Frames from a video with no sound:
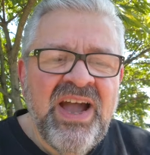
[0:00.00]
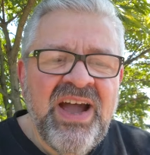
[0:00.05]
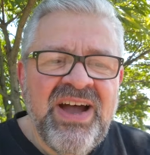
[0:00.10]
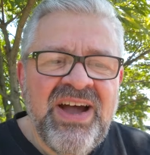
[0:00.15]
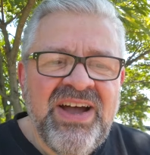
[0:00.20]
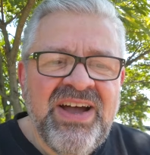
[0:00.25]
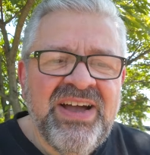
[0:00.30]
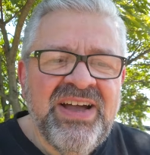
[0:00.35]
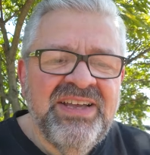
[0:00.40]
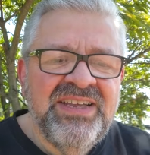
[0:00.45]

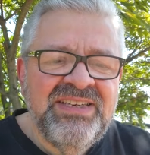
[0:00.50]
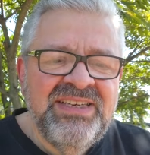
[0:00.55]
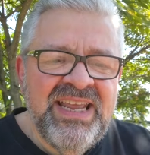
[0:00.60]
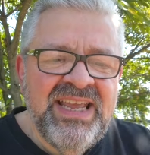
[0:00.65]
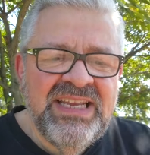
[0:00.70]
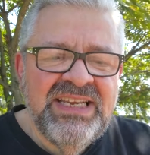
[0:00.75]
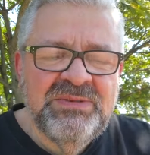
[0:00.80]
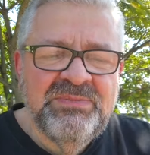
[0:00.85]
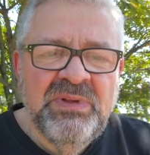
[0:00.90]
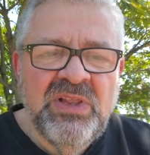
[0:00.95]
Uh,
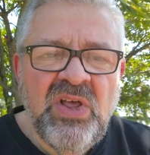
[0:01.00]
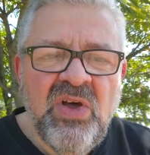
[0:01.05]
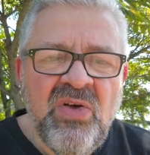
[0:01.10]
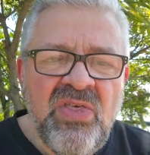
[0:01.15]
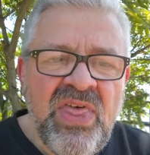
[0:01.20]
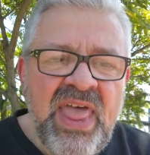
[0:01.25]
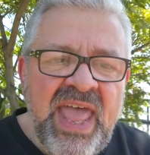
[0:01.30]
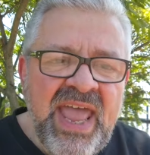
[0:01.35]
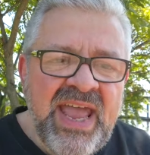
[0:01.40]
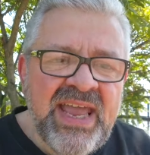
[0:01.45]
next
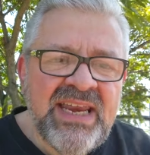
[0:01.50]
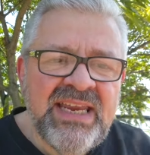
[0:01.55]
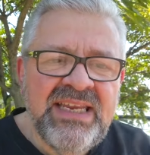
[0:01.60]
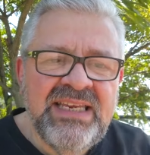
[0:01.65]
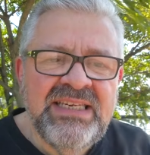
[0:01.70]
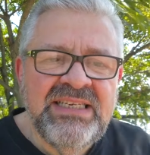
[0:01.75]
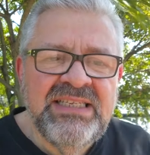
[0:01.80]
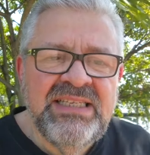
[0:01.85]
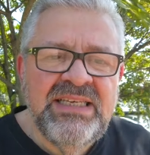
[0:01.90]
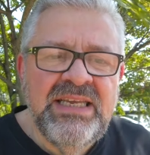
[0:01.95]
below that
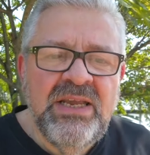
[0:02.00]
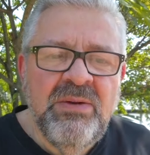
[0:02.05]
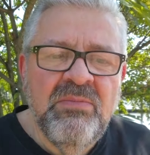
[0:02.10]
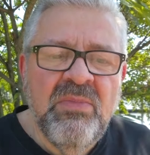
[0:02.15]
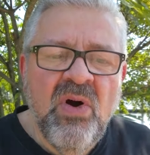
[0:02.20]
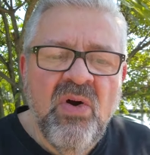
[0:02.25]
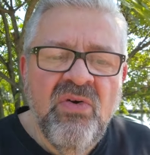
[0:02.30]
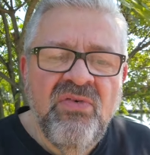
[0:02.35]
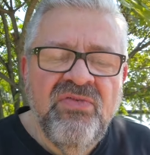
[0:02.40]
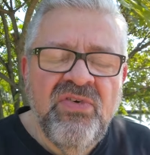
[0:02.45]
is the
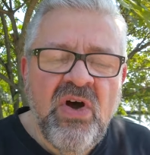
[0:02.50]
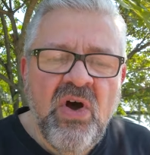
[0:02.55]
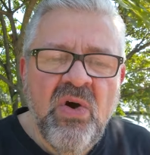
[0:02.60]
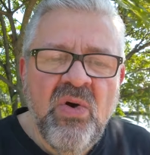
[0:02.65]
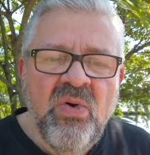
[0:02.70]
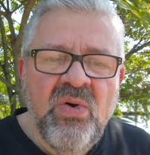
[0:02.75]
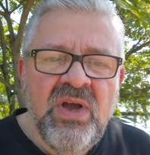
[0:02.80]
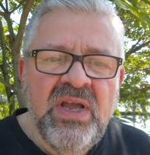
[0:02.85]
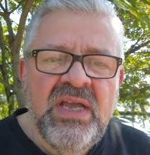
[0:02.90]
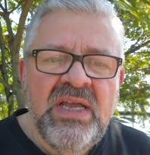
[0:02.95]

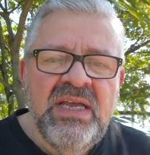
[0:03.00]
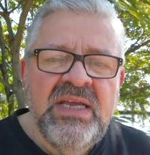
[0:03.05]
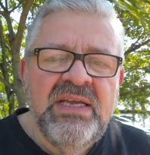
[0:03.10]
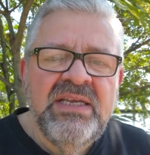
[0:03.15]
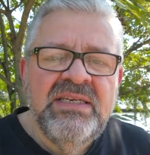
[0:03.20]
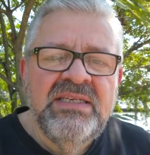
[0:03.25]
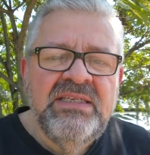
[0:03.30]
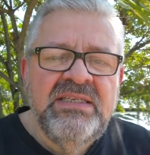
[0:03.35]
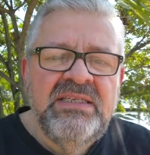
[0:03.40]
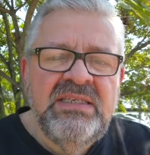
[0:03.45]
Movo
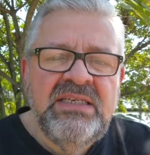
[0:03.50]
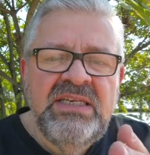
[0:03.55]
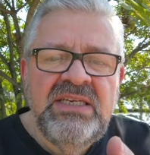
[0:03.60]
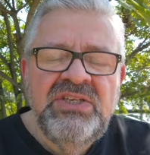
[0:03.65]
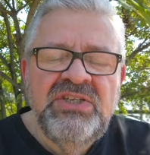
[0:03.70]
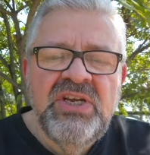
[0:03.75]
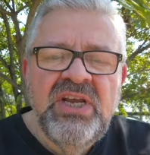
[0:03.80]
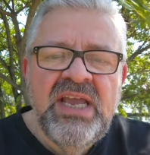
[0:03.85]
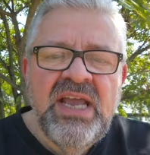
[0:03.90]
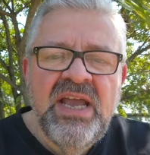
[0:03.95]

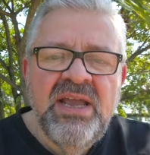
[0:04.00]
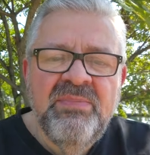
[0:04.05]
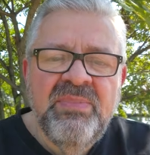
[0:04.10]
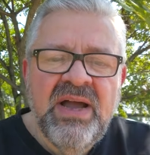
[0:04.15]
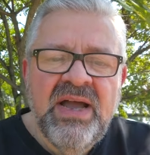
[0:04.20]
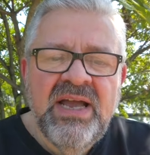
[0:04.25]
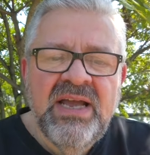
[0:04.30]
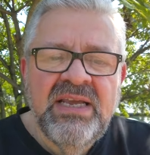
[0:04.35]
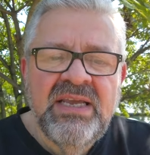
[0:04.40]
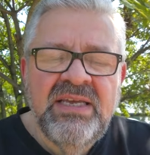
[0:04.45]
DJI
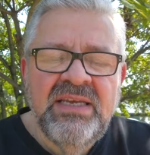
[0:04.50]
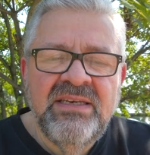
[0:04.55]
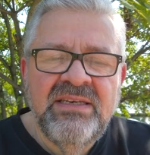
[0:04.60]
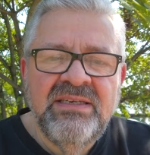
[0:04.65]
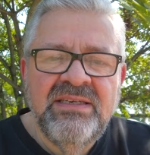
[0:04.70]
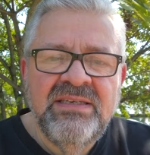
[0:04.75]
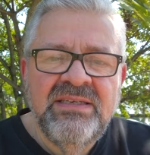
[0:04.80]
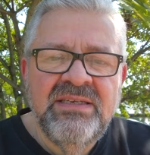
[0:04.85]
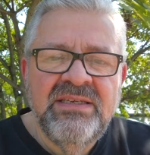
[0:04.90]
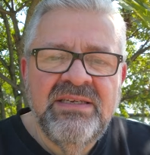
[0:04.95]
Pocket
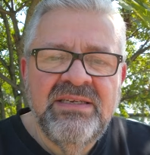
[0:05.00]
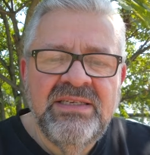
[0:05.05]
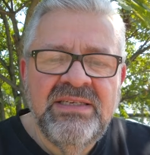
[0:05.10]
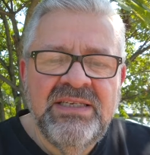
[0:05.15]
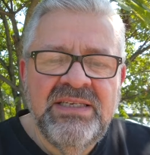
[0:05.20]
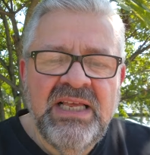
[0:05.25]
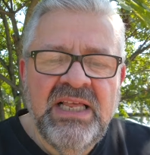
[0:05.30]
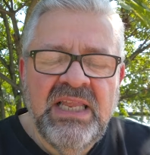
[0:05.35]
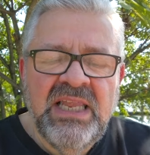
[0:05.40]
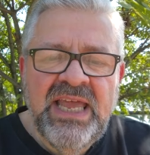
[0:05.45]

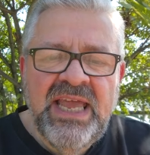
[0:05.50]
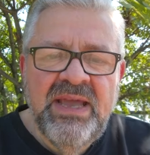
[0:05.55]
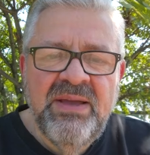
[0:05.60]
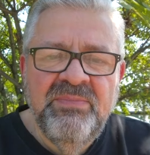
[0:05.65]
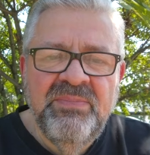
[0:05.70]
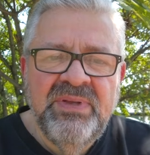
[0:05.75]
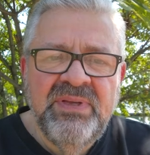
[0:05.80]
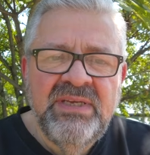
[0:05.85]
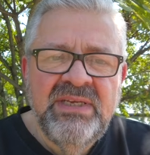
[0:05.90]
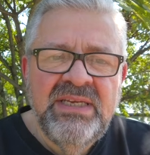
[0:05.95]

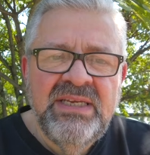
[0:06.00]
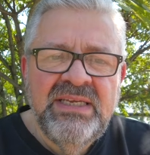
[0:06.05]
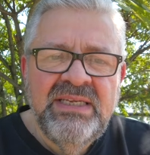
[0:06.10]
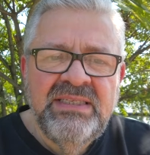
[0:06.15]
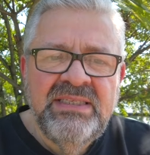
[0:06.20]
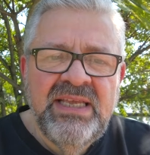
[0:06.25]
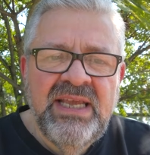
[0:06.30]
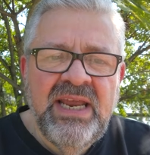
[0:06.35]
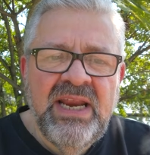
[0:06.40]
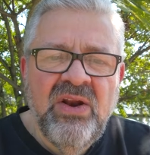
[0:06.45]
clamp
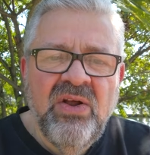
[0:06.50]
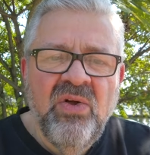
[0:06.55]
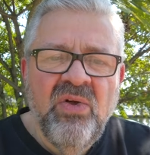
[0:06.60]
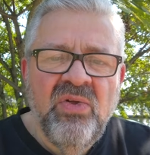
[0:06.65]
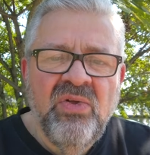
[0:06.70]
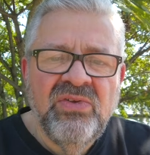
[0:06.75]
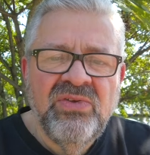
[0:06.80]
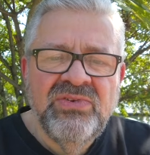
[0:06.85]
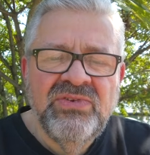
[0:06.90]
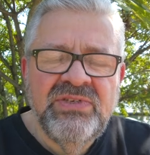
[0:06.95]
that
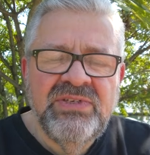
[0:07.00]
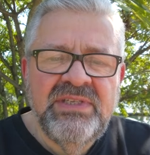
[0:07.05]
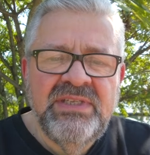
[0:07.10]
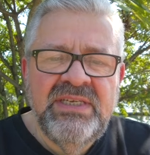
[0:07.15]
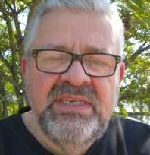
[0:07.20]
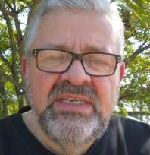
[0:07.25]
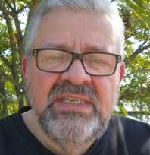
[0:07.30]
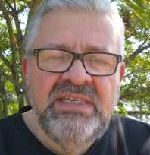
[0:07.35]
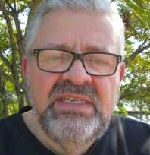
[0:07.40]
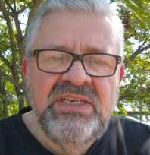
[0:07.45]
holds
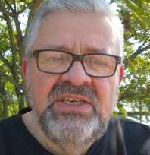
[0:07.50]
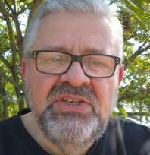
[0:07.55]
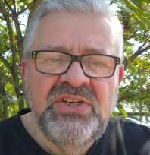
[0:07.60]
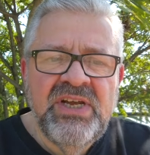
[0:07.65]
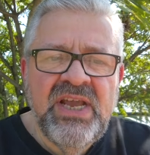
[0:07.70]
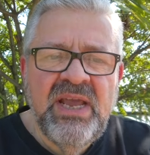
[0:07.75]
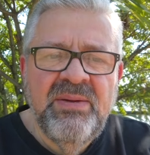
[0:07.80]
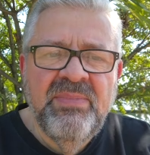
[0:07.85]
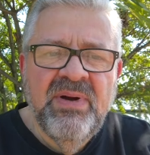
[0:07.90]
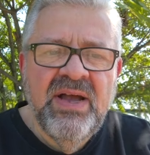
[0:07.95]
the
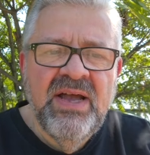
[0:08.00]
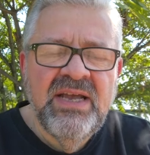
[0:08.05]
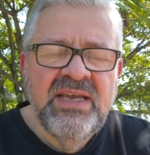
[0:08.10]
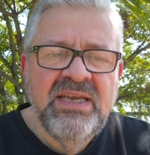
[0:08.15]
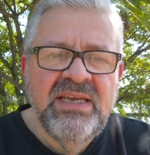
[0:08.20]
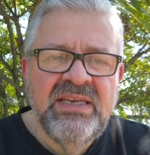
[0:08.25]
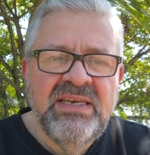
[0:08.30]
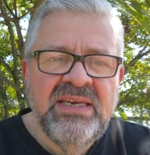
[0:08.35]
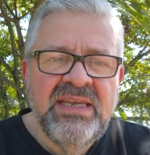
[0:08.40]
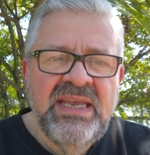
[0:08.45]
DJI
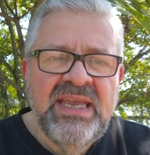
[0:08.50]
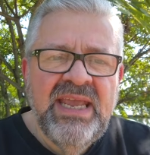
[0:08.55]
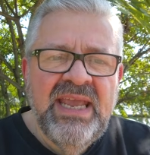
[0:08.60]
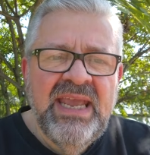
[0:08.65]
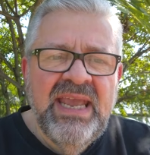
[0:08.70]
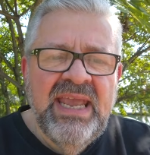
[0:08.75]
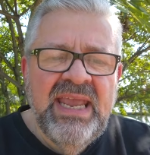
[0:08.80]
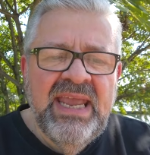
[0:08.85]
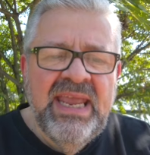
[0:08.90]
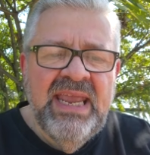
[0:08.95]
Pocket
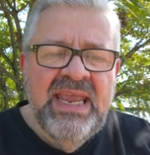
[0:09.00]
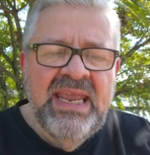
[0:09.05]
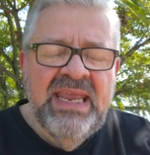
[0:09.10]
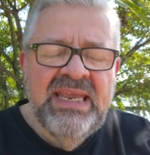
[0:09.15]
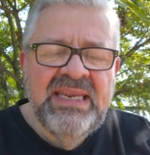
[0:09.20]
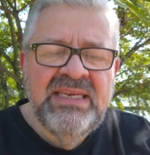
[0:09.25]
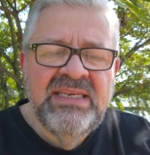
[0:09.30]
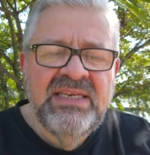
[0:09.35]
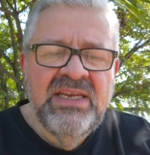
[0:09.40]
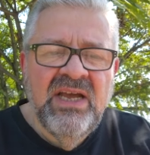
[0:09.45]

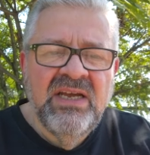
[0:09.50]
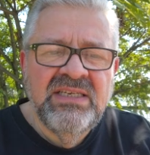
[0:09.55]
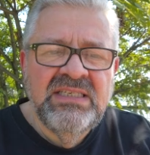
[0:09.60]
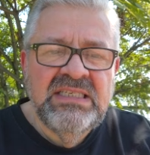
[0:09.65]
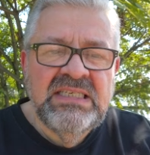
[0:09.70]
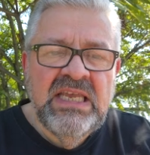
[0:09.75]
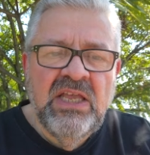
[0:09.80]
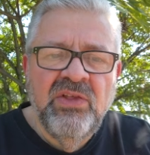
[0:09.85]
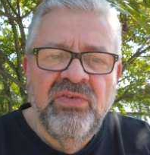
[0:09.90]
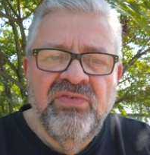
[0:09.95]
and a
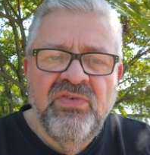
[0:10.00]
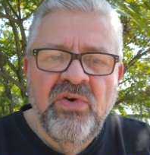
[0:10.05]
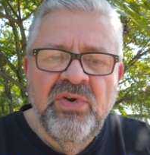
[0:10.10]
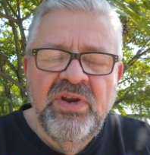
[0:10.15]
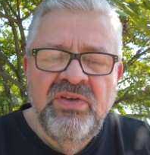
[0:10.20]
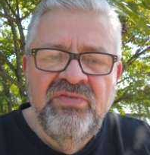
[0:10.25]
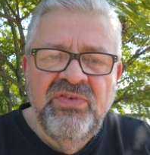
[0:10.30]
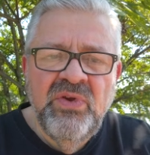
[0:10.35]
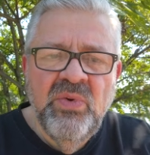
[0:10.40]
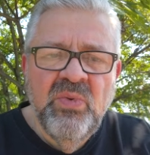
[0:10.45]
cell
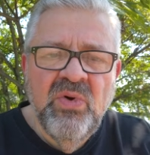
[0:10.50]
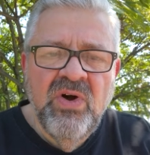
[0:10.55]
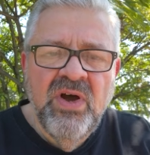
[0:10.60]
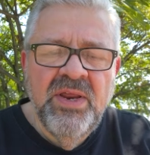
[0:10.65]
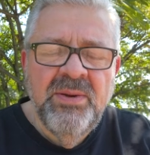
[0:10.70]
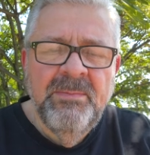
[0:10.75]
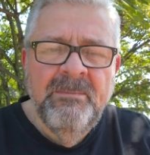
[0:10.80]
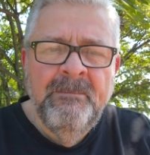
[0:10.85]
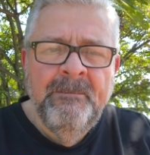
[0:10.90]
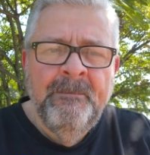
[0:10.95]
phone if you
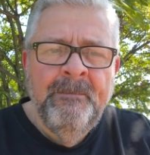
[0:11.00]
want.